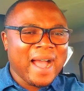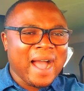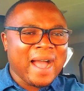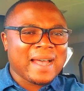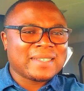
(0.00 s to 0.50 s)

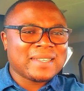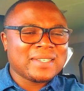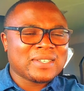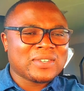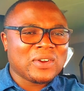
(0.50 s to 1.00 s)
as
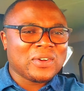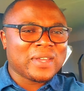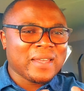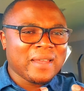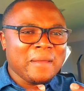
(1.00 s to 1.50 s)
this is going to
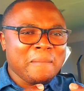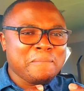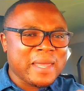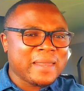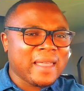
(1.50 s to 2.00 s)

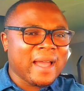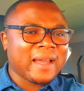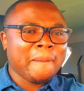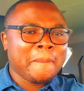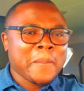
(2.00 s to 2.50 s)
mean that